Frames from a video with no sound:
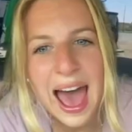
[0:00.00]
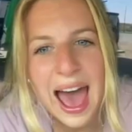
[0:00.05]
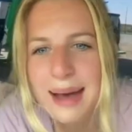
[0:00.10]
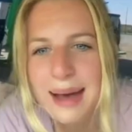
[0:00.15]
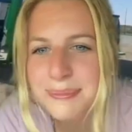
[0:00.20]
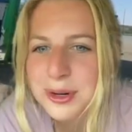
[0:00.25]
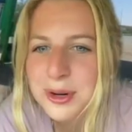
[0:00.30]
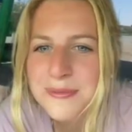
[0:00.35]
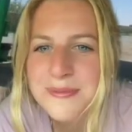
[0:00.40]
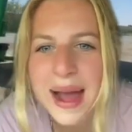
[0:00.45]

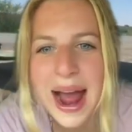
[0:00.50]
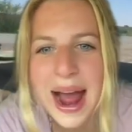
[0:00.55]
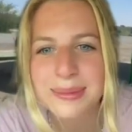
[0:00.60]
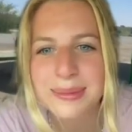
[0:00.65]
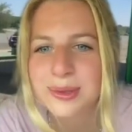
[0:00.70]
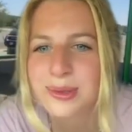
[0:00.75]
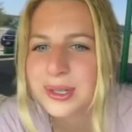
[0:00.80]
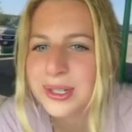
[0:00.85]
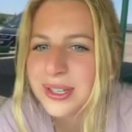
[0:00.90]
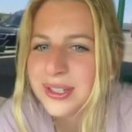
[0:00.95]
Apple
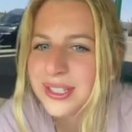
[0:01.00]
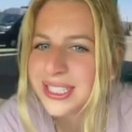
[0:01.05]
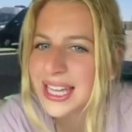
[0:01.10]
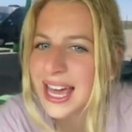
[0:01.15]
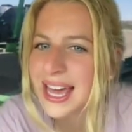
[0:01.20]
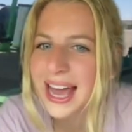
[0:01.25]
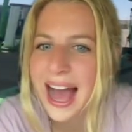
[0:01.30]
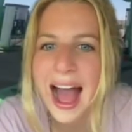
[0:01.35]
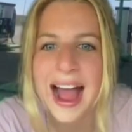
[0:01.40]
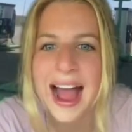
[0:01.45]
Maps really was
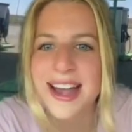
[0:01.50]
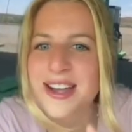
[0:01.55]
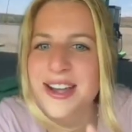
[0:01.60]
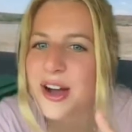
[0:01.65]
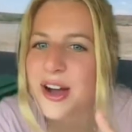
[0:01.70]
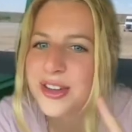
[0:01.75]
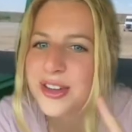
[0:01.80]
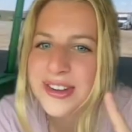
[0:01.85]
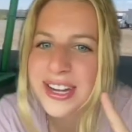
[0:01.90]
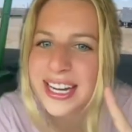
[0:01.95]
like, I know
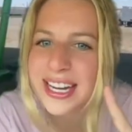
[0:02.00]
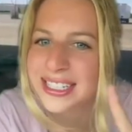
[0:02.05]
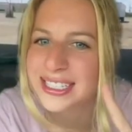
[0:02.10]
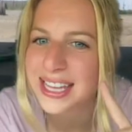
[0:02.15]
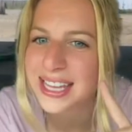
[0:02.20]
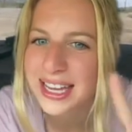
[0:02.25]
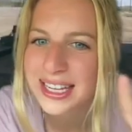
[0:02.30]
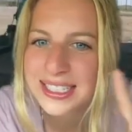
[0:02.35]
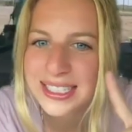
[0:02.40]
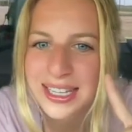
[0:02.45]
you need to
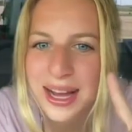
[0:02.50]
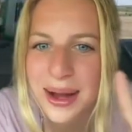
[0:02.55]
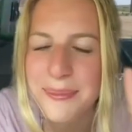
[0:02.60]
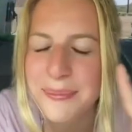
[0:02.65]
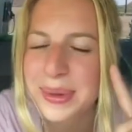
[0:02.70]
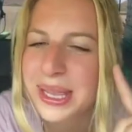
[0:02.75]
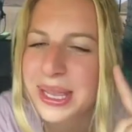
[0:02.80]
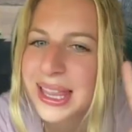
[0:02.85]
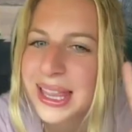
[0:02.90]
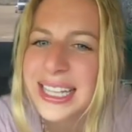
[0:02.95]
take a dump,
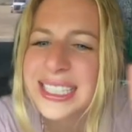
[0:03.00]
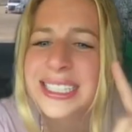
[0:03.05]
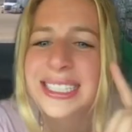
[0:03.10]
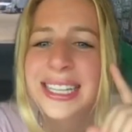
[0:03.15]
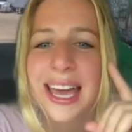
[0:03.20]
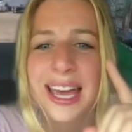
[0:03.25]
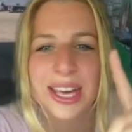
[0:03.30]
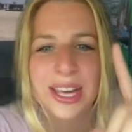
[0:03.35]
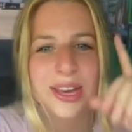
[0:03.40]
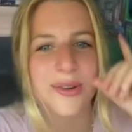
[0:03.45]
but let's
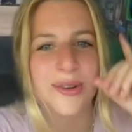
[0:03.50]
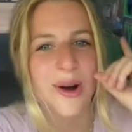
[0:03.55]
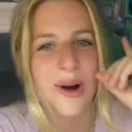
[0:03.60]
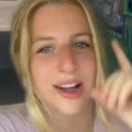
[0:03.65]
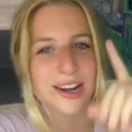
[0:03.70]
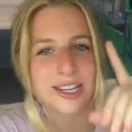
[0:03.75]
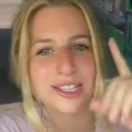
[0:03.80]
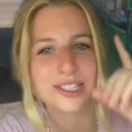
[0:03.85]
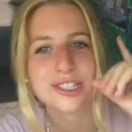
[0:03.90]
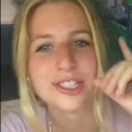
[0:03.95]
take you
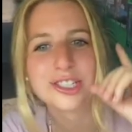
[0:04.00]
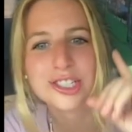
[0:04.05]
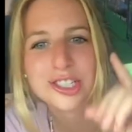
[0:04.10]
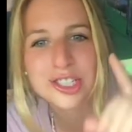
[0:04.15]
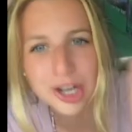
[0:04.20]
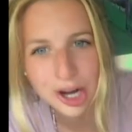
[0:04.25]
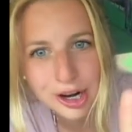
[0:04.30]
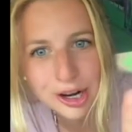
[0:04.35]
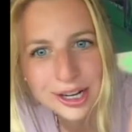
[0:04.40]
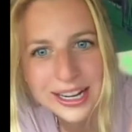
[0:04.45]
on a
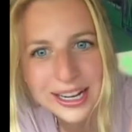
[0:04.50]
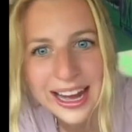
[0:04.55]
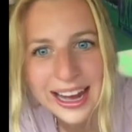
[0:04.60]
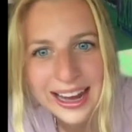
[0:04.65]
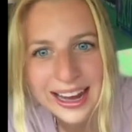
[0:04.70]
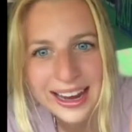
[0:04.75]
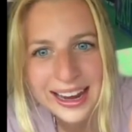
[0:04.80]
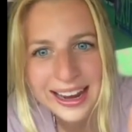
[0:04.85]
journey.